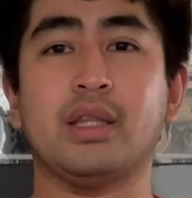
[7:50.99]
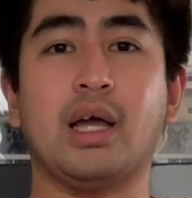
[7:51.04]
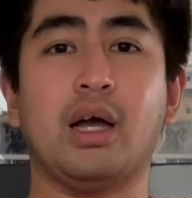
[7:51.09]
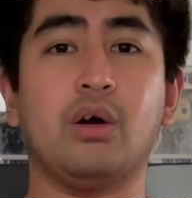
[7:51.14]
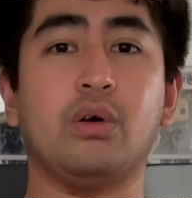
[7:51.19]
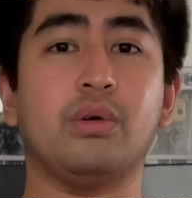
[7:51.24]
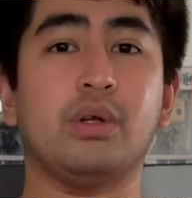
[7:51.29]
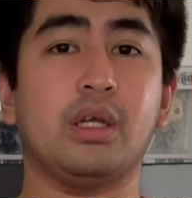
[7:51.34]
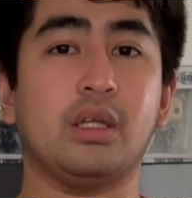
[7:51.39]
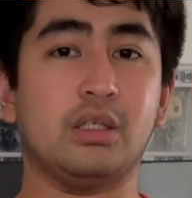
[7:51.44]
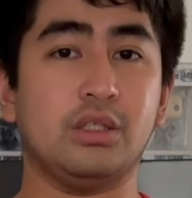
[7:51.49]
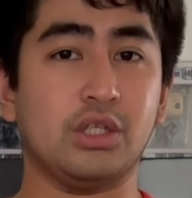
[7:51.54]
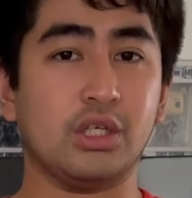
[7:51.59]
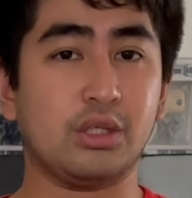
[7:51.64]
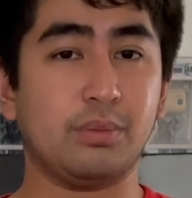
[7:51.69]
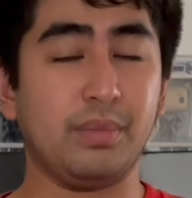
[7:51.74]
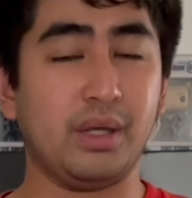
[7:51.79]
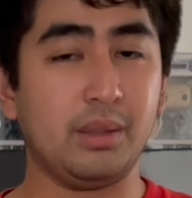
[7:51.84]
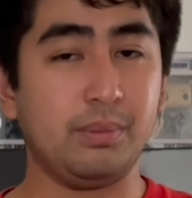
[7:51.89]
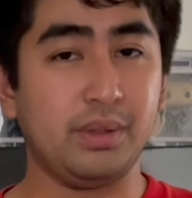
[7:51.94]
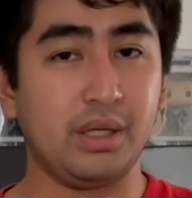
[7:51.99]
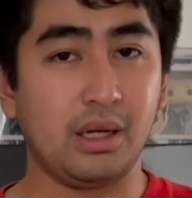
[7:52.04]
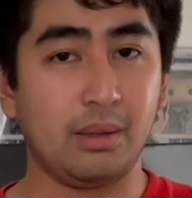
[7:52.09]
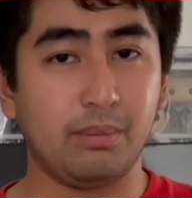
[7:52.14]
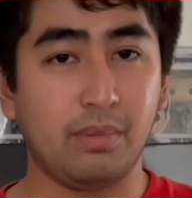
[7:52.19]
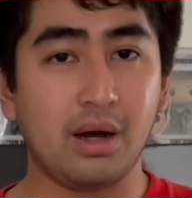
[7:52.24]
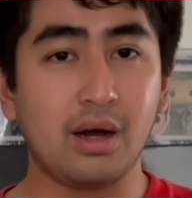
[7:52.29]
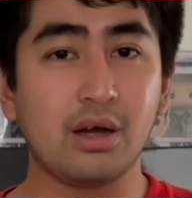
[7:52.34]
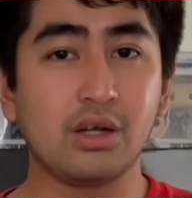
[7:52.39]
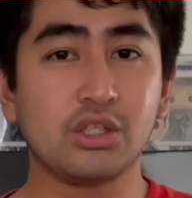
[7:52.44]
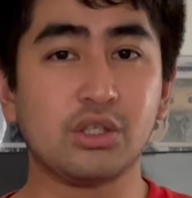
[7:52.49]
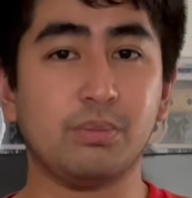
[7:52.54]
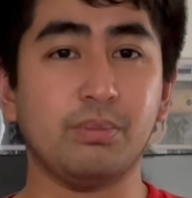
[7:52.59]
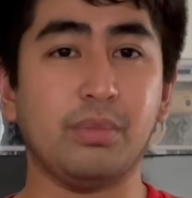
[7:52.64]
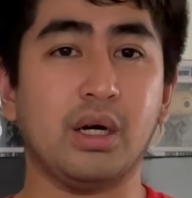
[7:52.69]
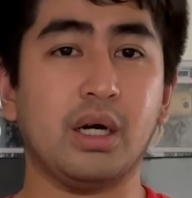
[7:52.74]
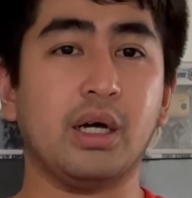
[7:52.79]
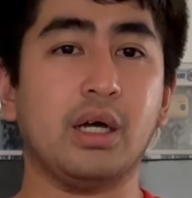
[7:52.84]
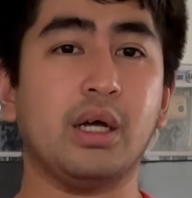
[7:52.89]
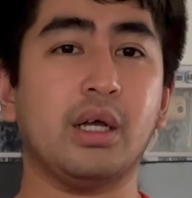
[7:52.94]
Now, it just may be a box,
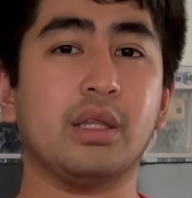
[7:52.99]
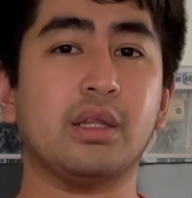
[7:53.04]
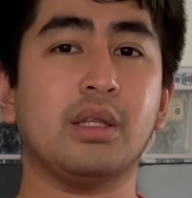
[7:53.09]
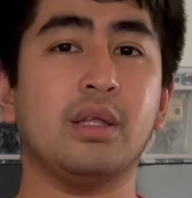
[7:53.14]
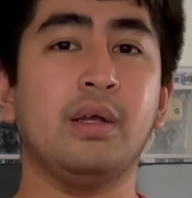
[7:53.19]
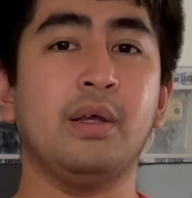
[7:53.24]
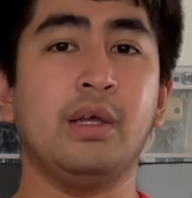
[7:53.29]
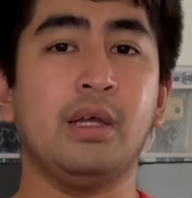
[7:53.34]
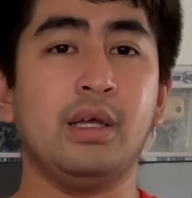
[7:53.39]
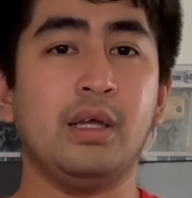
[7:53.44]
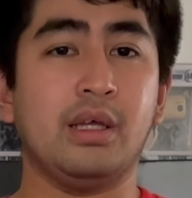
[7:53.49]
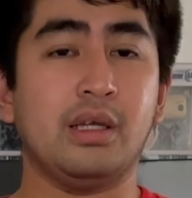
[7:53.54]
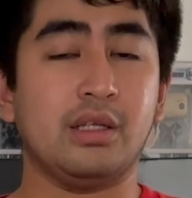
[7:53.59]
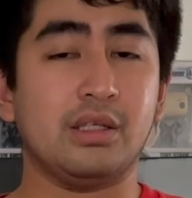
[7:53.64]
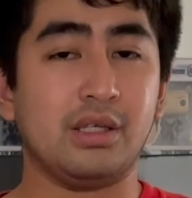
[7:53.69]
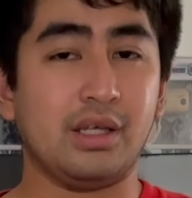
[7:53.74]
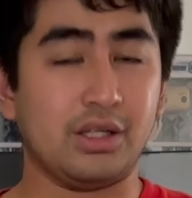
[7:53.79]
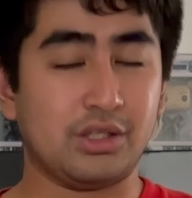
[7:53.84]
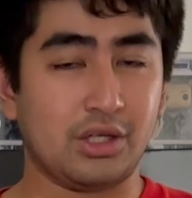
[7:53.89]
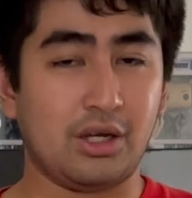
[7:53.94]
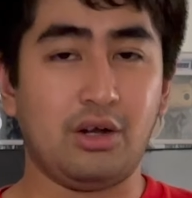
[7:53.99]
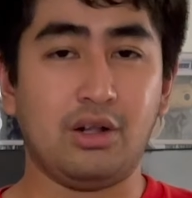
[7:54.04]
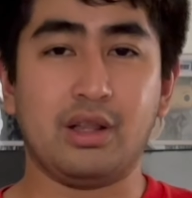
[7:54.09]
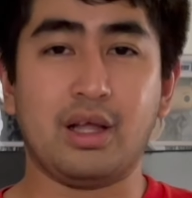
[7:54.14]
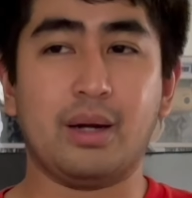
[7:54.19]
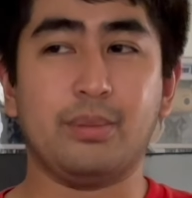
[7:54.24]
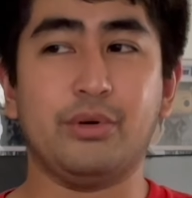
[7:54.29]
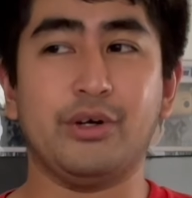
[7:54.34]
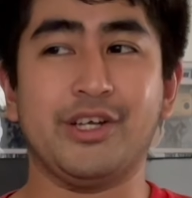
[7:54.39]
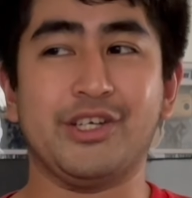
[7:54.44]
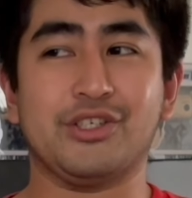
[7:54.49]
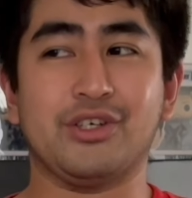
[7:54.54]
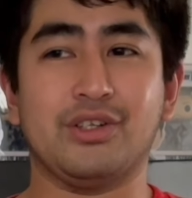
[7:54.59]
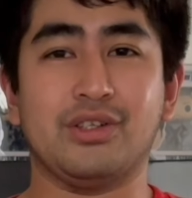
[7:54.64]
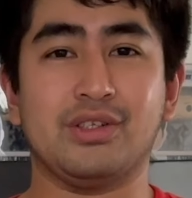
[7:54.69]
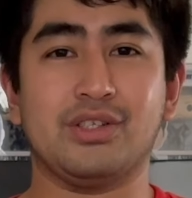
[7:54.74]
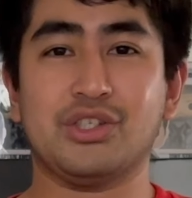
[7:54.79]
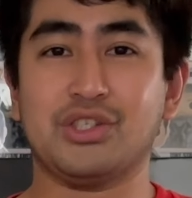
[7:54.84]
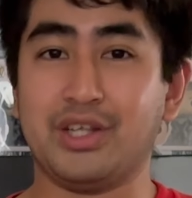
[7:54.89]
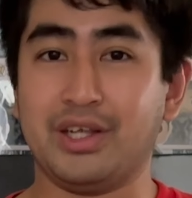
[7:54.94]
but it's a
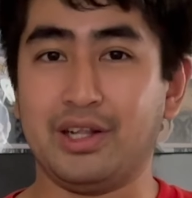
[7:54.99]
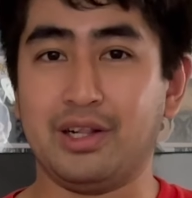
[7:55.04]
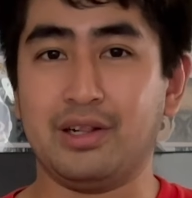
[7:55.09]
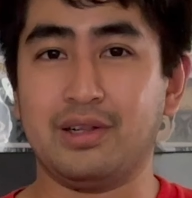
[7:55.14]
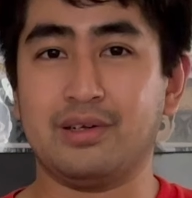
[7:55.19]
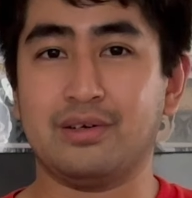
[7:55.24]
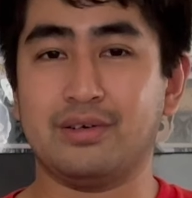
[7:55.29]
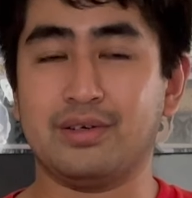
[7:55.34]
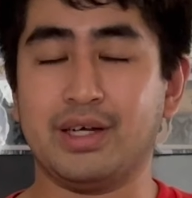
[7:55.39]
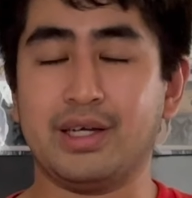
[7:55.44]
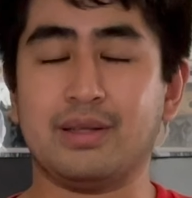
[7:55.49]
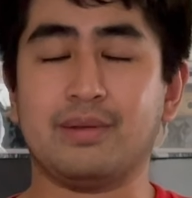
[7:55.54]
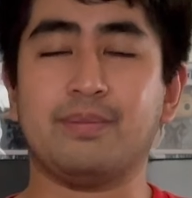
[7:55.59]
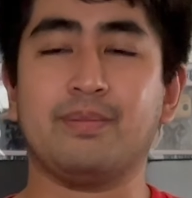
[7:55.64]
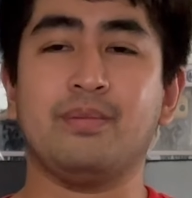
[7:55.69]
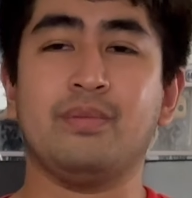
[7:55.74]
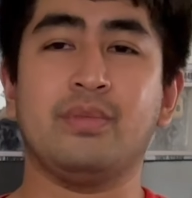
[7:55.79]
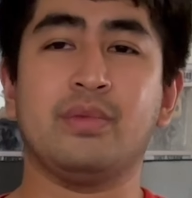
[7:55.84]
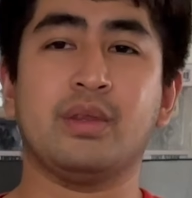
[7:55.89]
collaboration still, right?